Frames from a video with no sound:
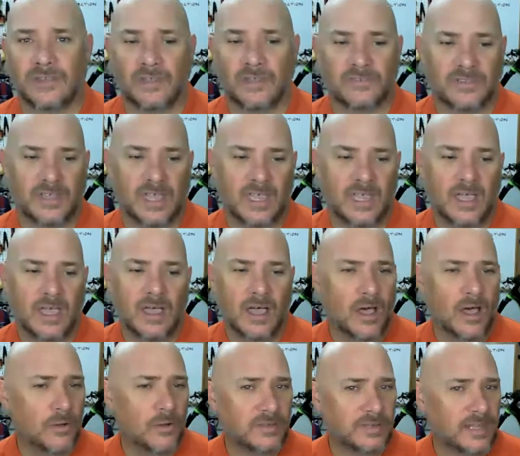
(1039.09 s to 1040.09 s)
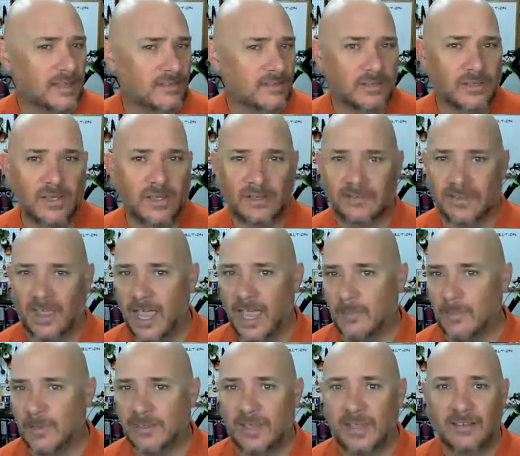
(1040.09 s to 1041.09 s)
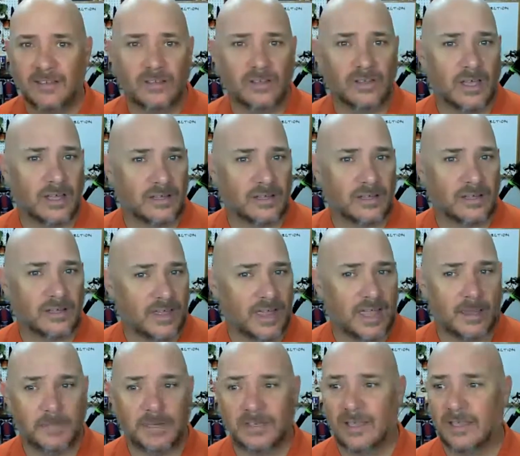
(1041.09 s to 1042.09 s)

They'll say, oh, it takes a long time. It takes a long time.